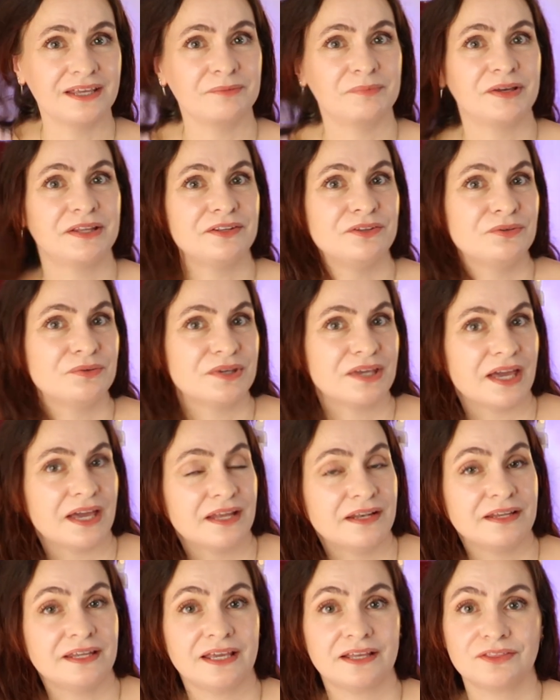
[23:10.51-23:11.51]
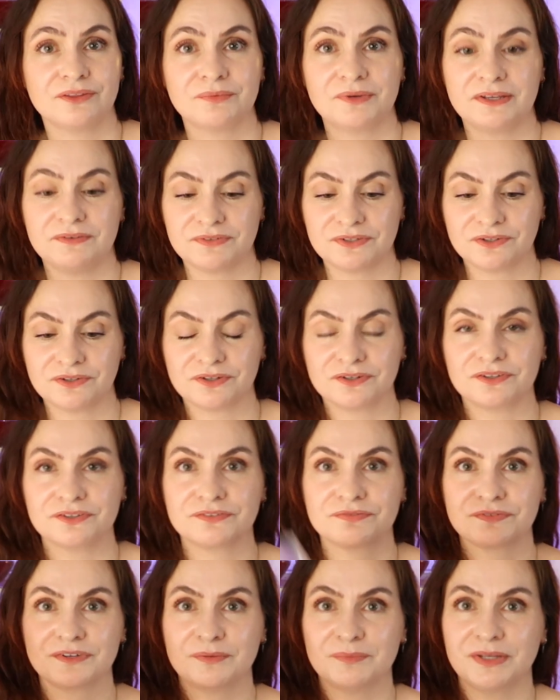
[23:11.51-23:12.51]
but you can get the waves and
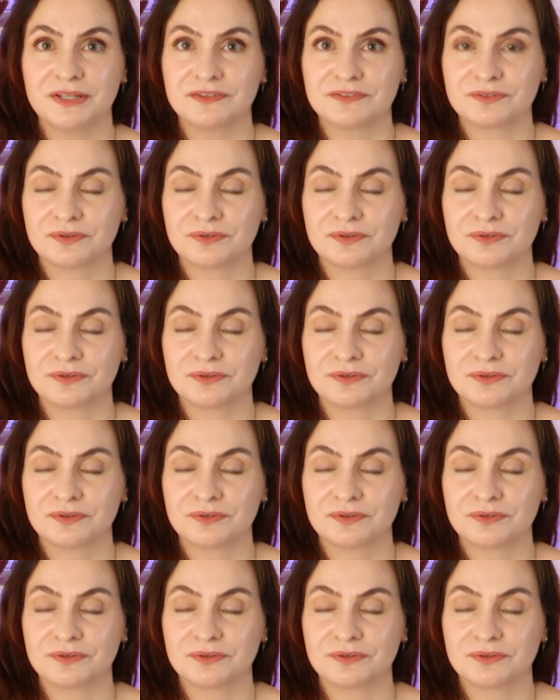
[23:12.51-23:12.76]
curls from it.